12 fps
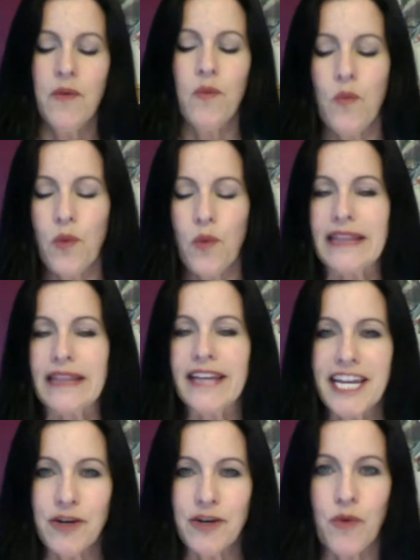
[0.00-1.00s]
What I'd
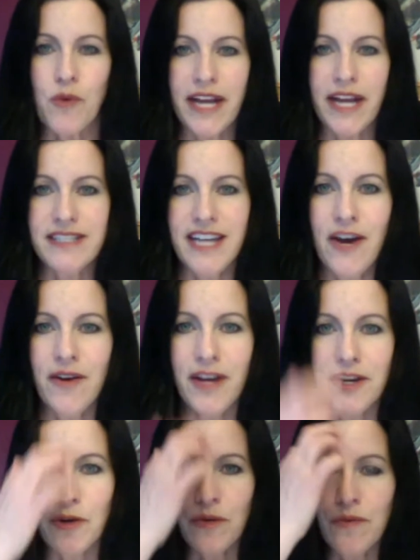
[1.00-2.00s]
like you to write down
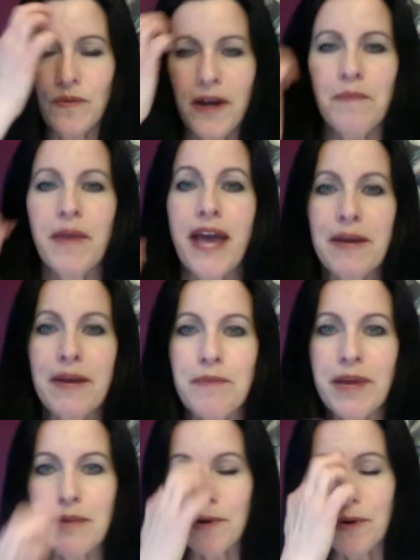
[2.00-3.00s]
on your pad of
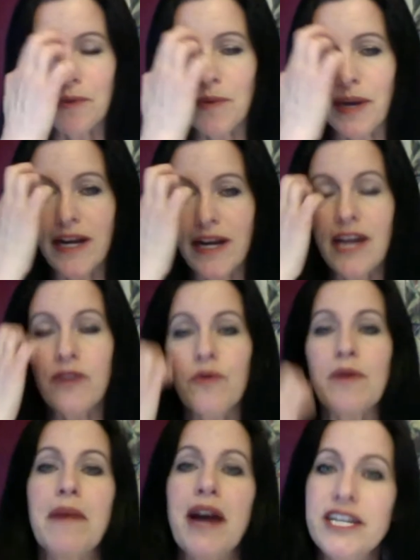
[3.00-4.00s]
paper right now to
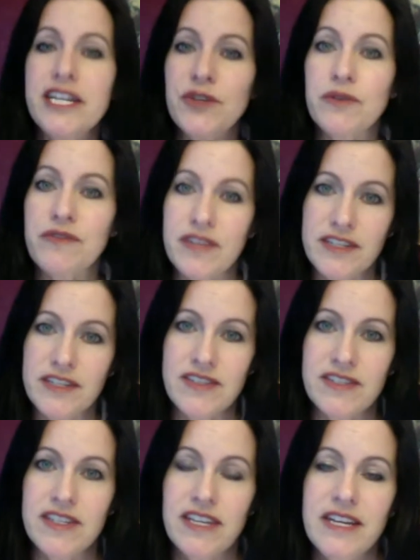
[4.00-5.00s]
remind you of
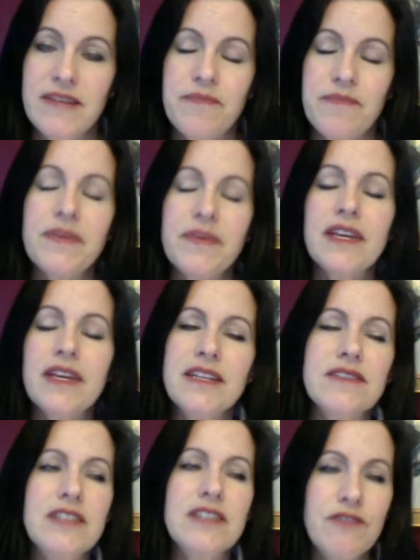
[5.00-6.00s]
this
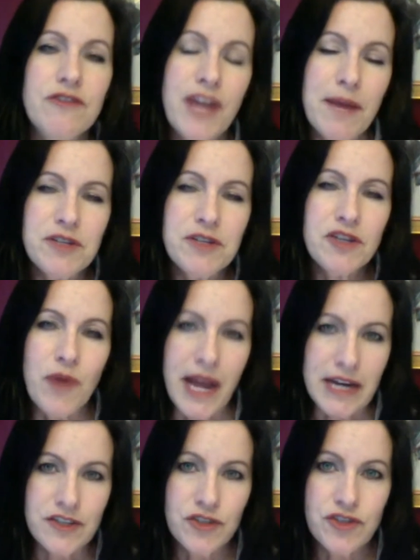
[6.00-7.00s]
is, if you've kept a
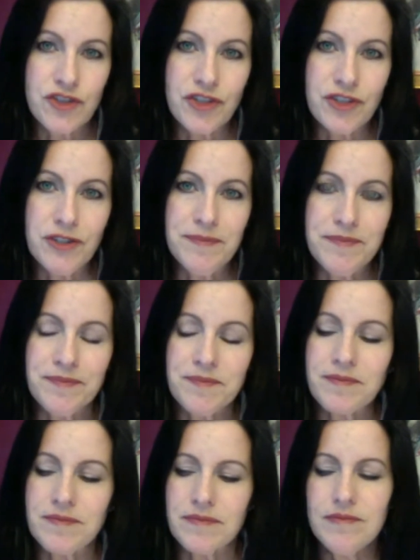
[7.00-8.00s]
gratitude journal,
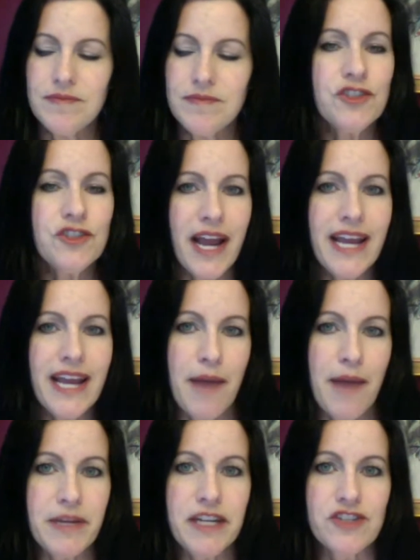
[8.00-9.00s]
try a
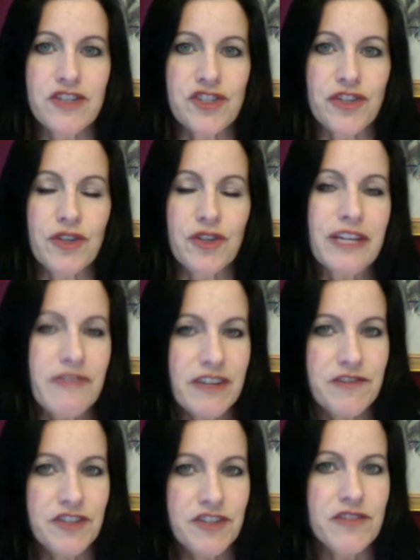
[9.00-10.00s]
happiness journal, even
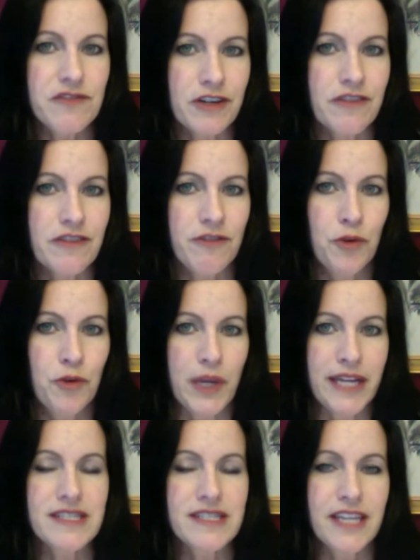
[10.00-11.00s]
if just for a few
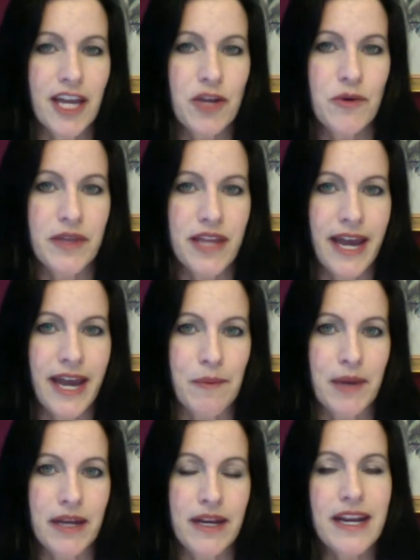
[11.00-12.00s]
weeks, to get you in the
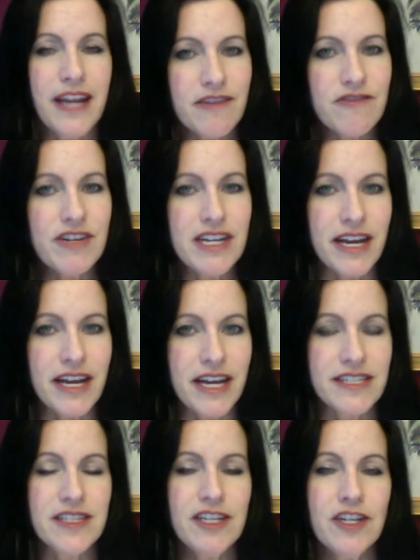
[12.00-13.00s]
habit. And every
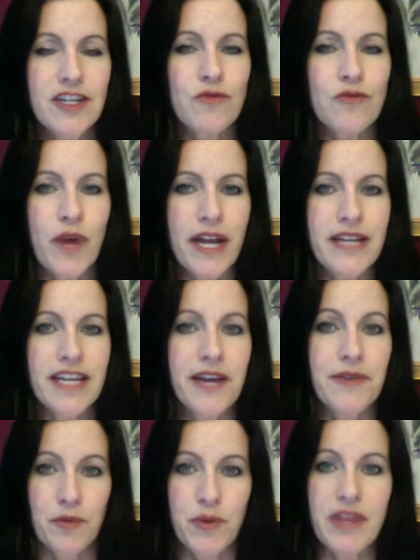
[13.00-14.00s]
night, write
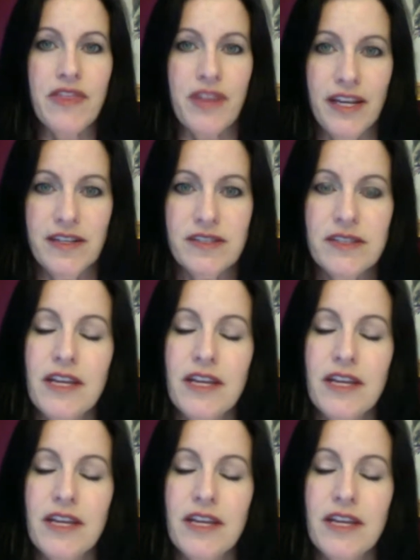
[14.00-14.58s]
down 3 things.